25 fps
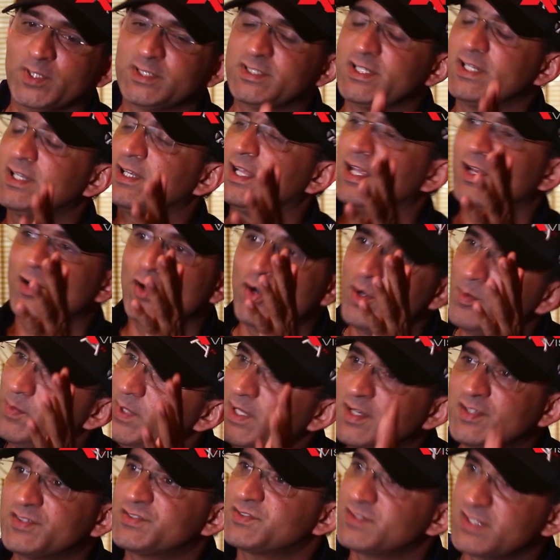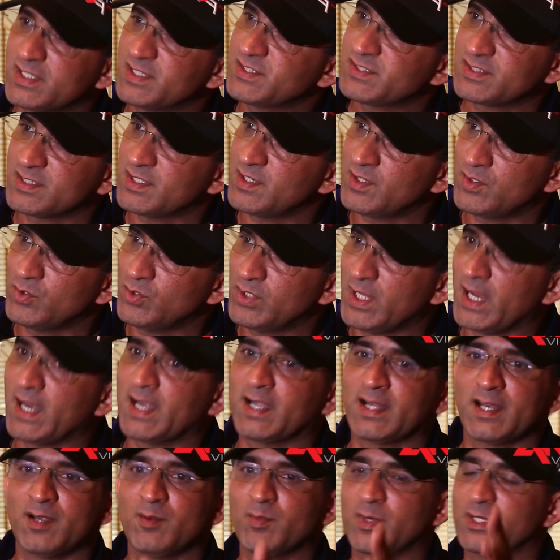budget cannot be restriction to
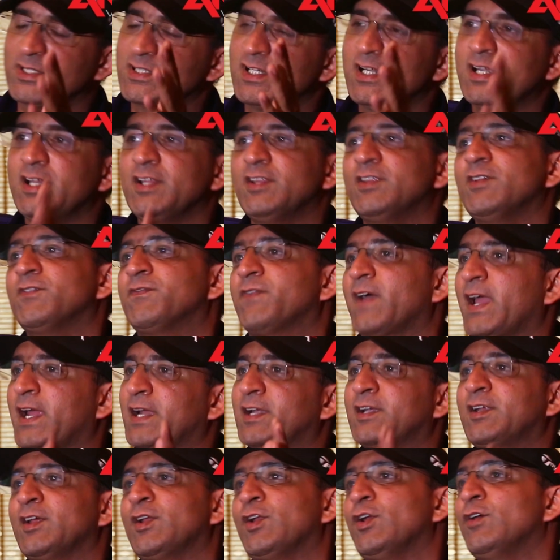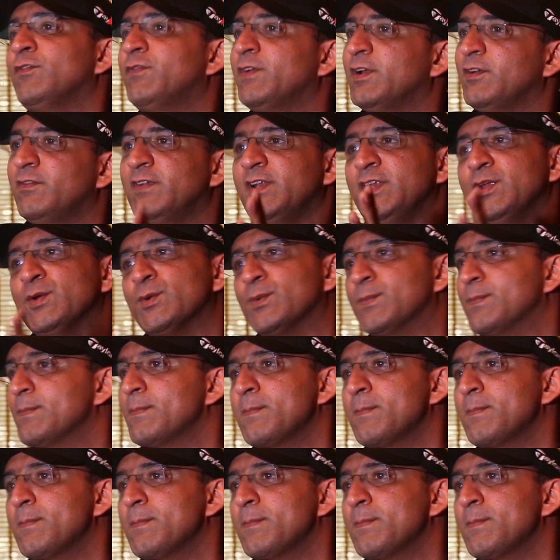that, and budget is a factor of revenue.